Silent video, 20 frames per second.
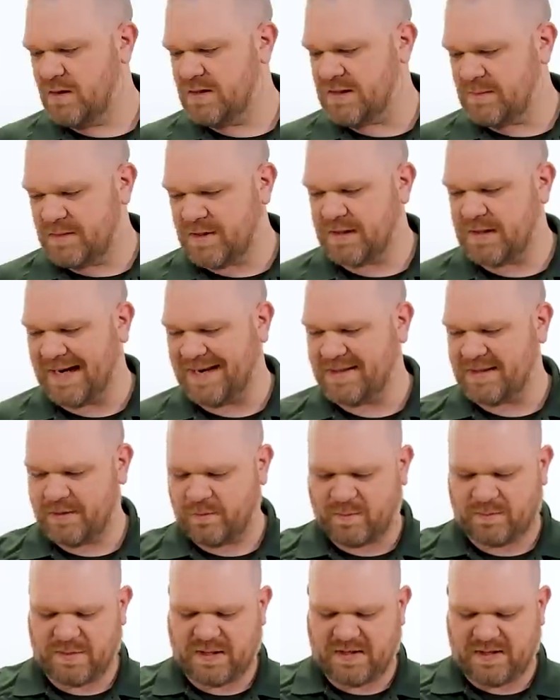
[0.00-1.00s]
something that I
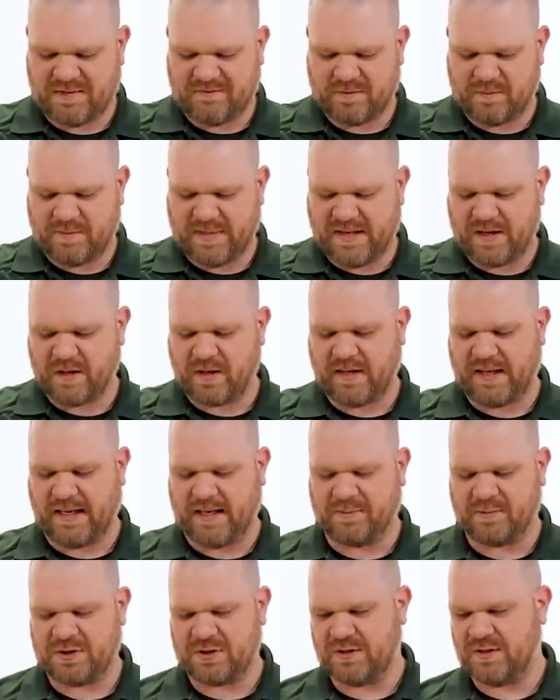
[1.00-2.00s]
think would be an even better
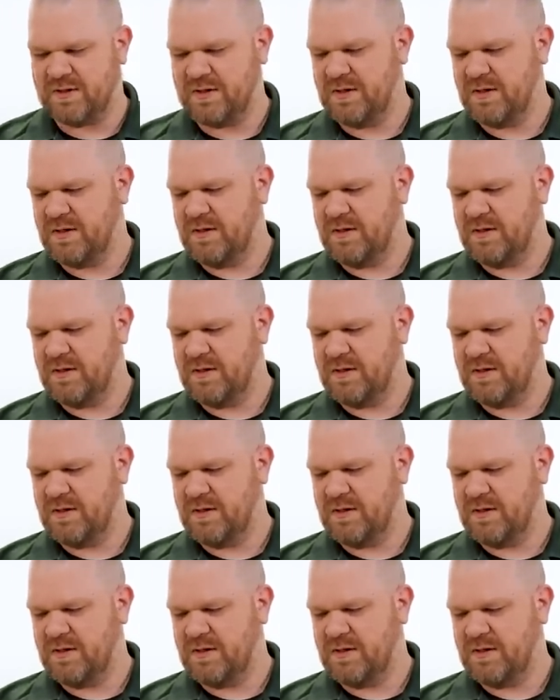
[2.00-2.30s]
option.